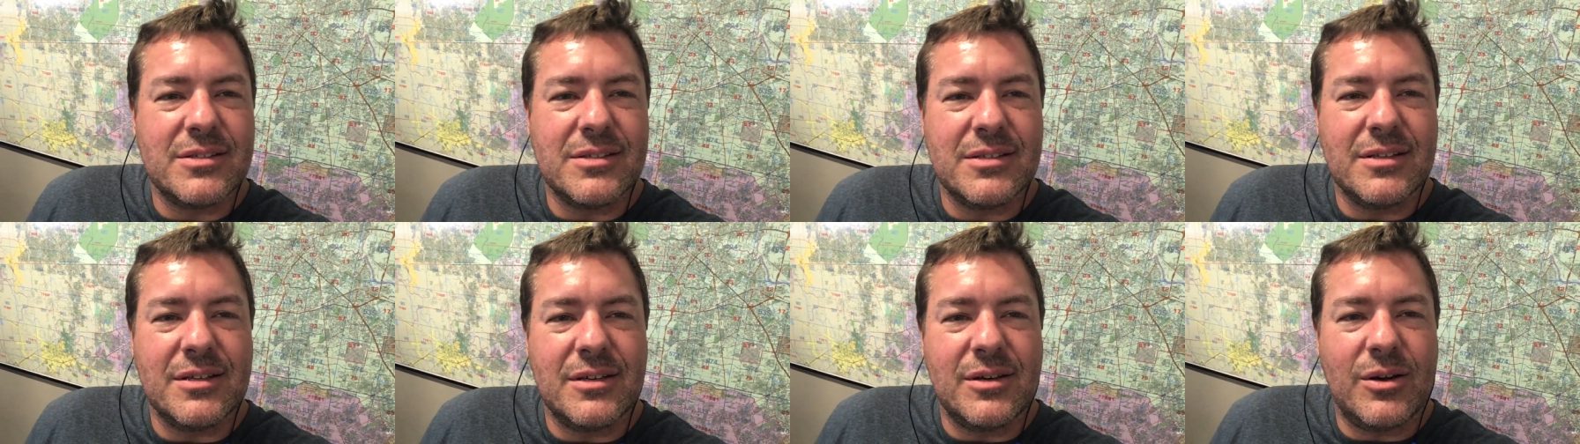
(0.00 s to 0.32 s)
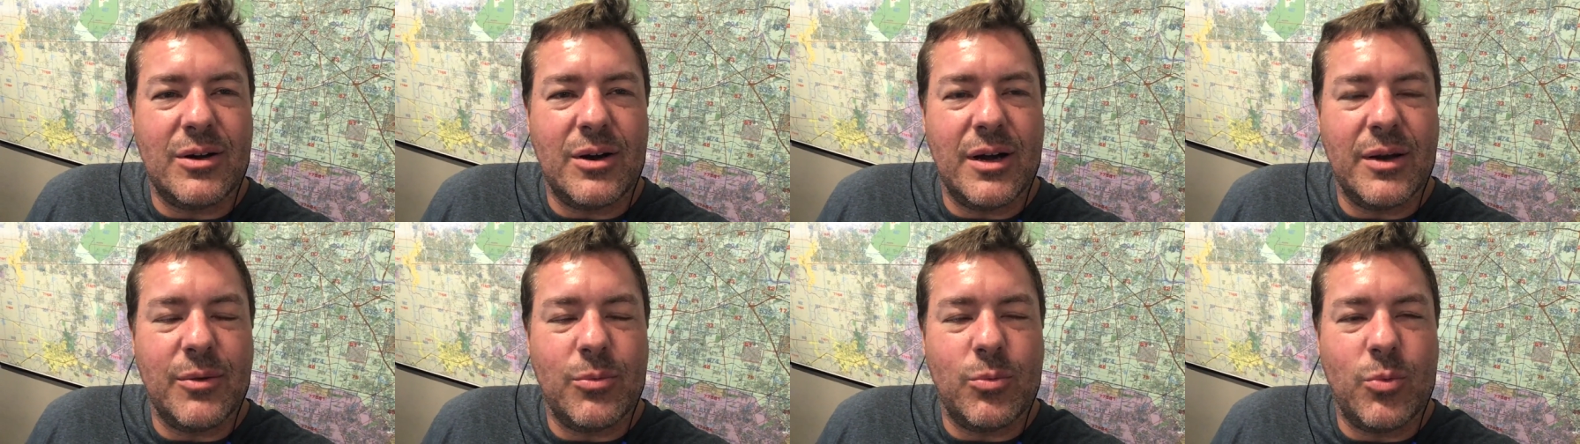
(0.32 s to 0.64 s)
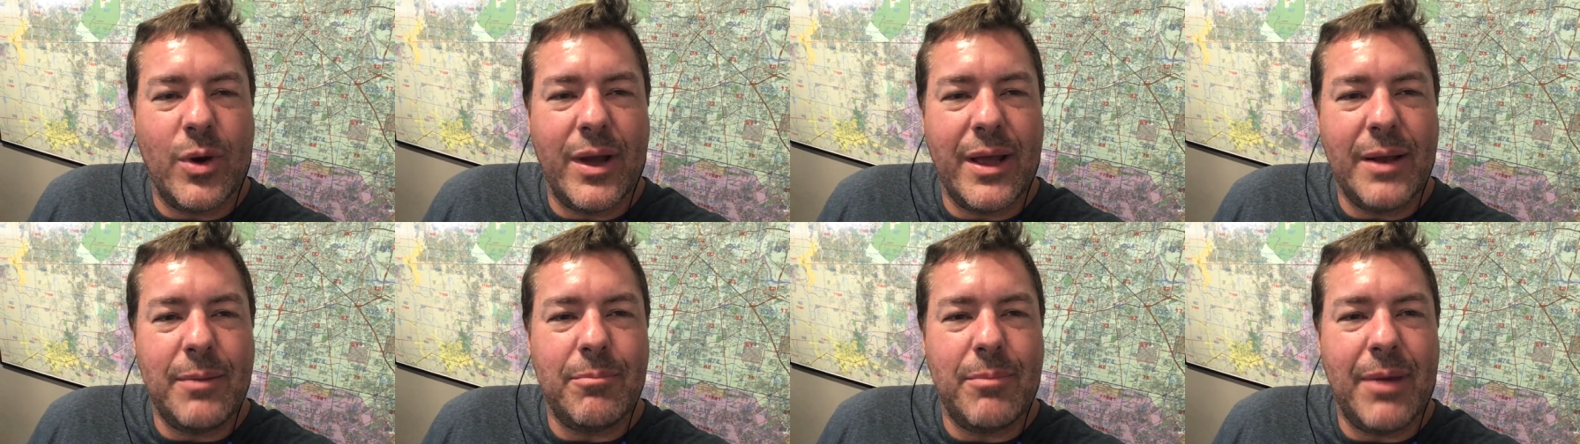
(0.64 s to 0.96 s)
You know, I
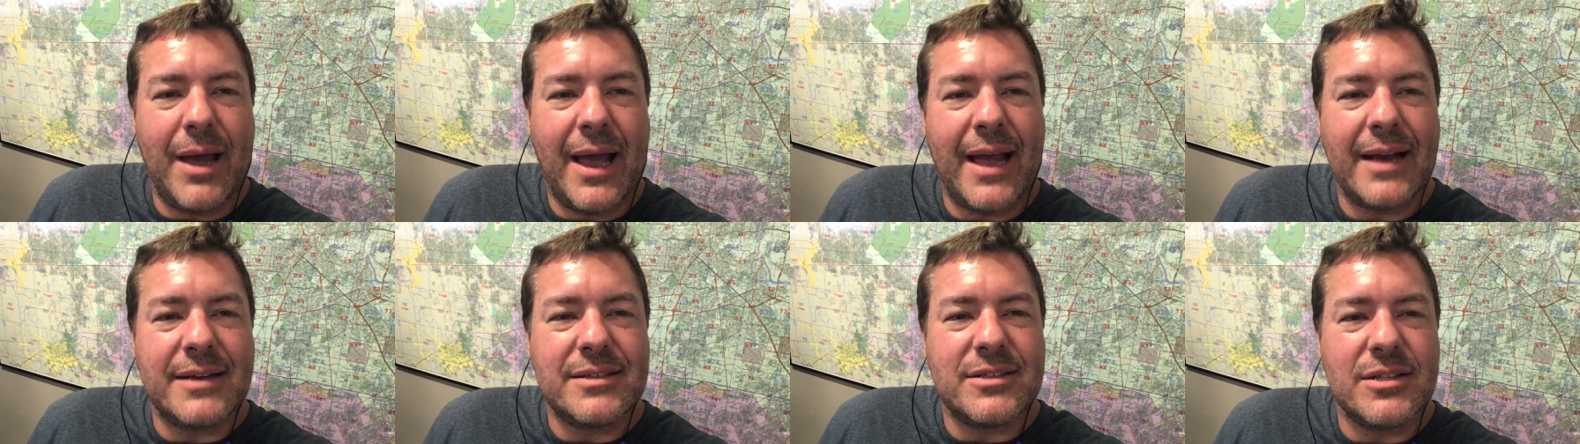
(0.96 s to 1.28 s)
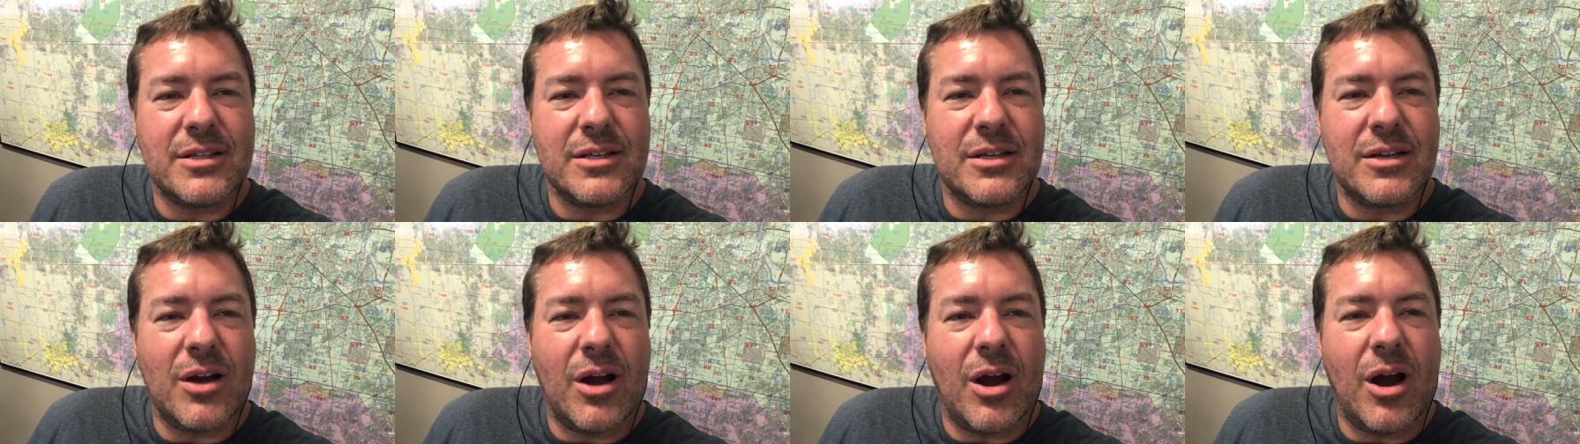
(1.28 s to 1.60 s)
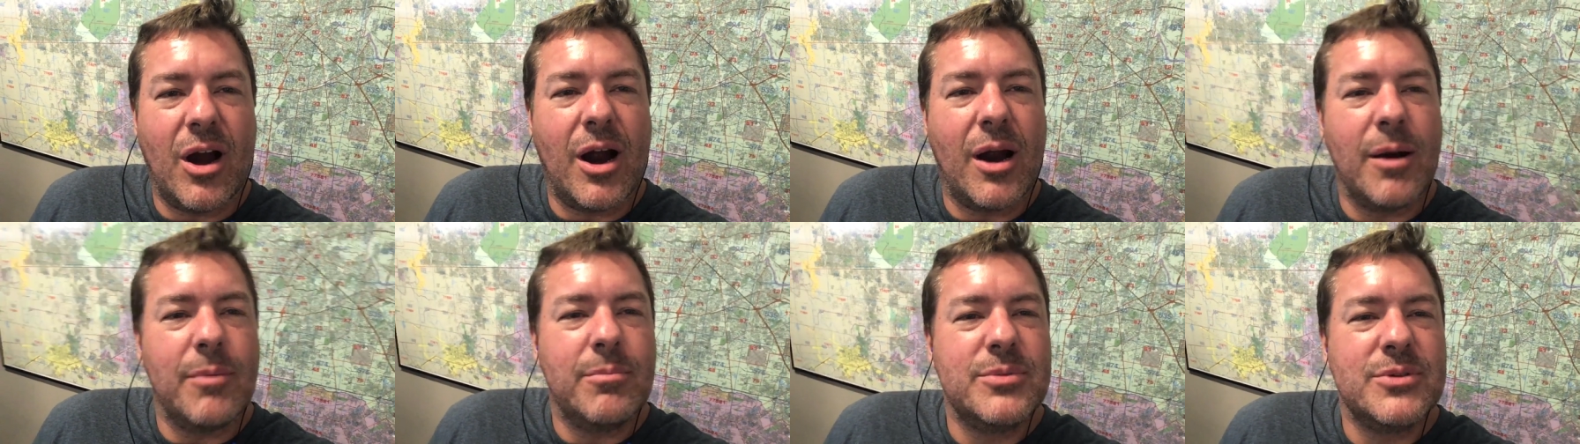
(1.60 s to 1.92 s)
went back to the
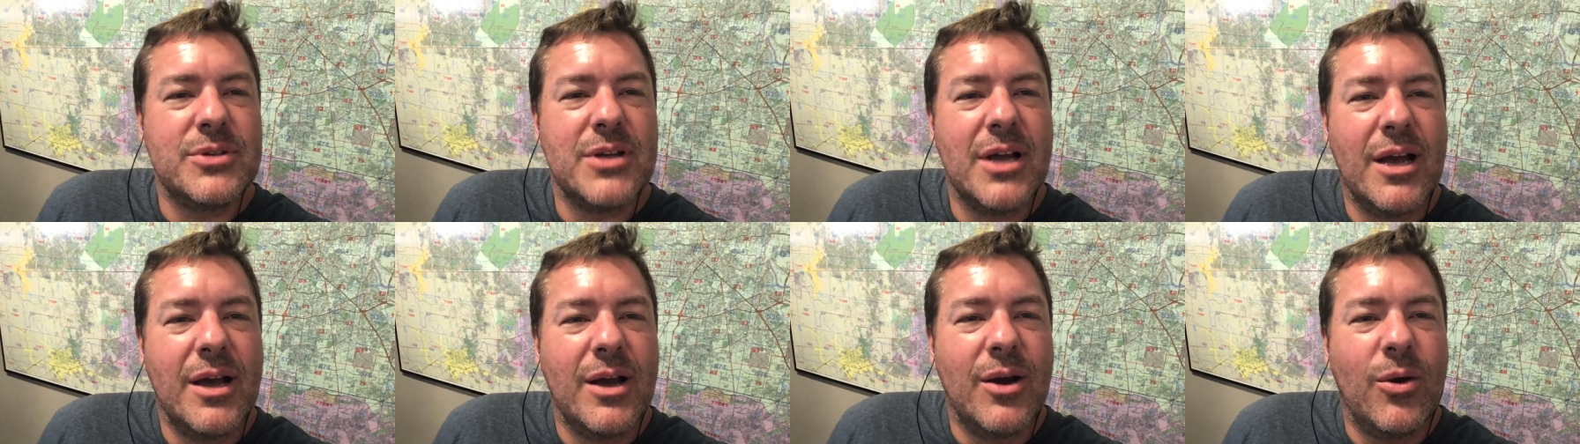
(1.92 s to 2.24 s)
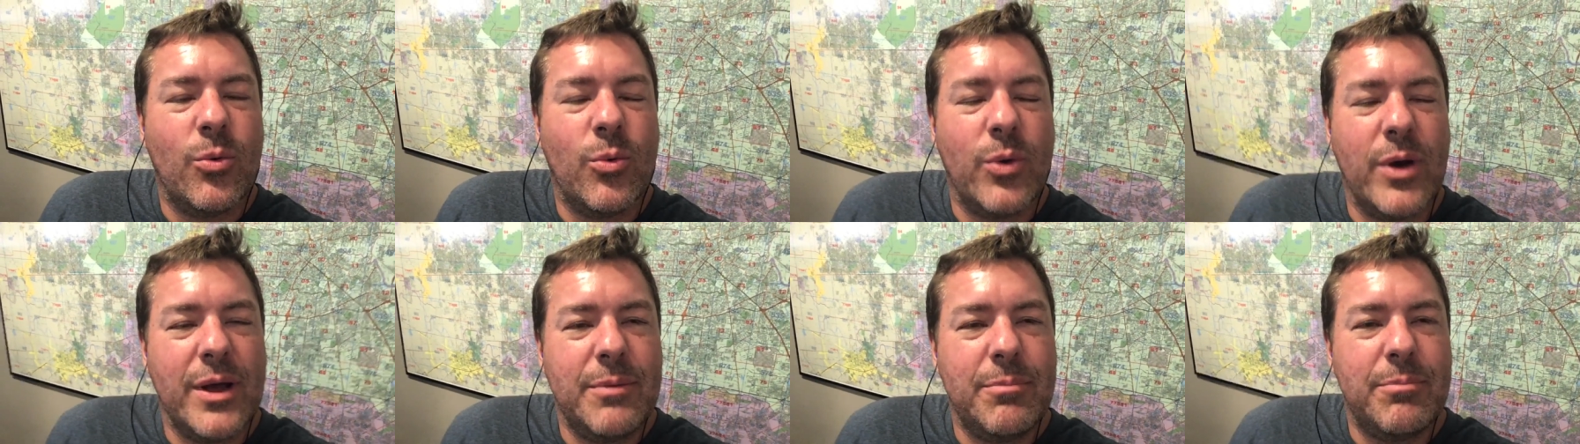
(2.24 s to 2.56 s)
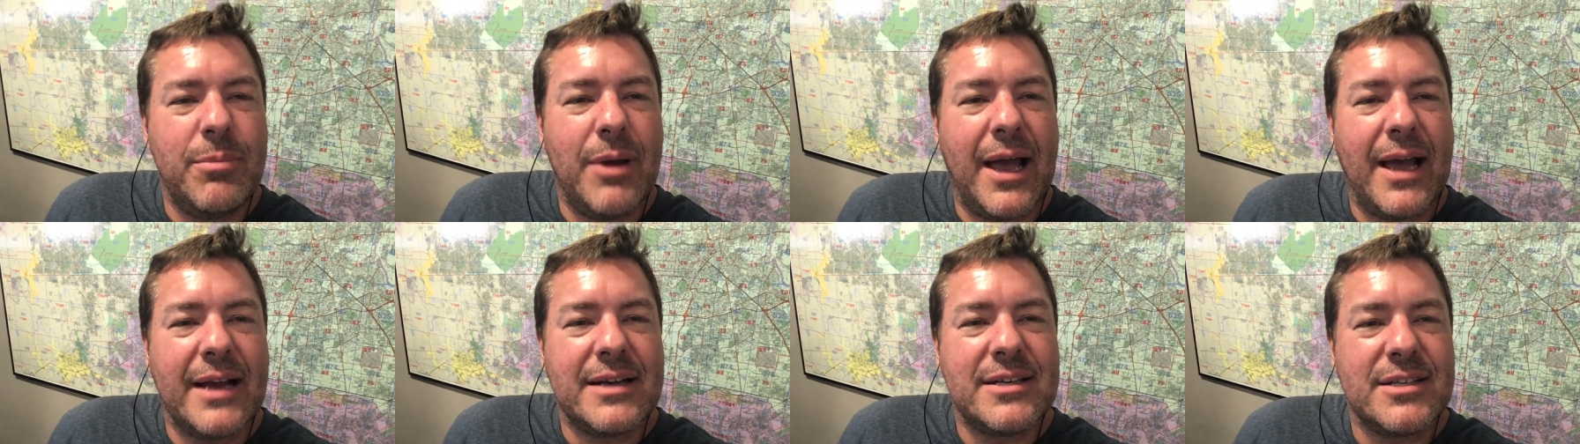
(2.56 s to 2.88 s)
carbs, went
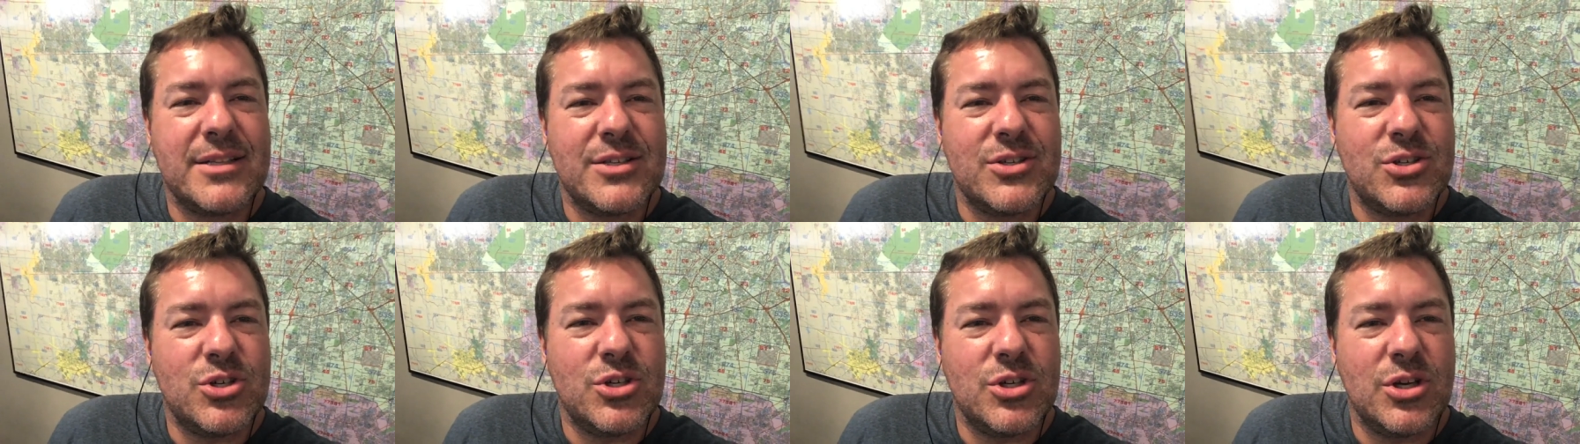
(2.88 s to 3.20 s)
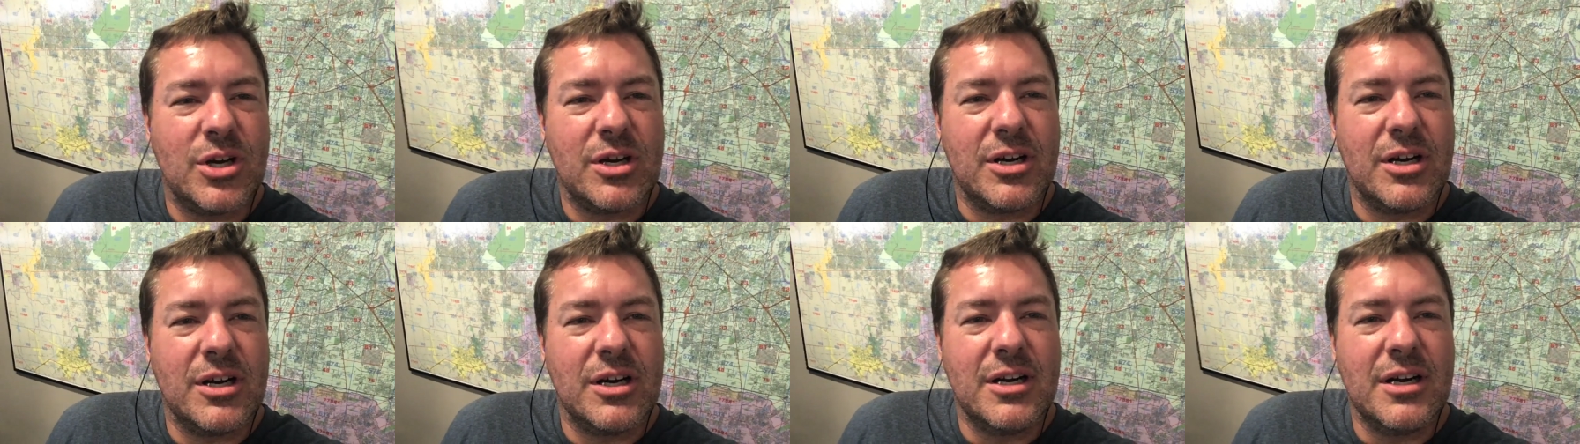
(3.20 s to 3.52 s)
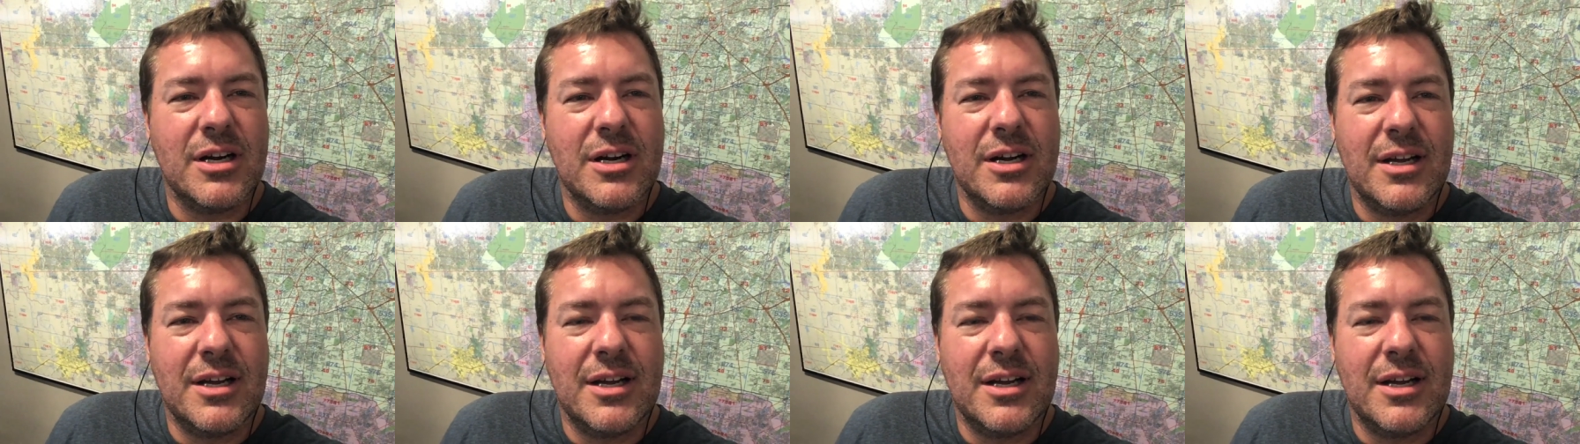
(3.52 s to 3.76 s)
back to the sugar,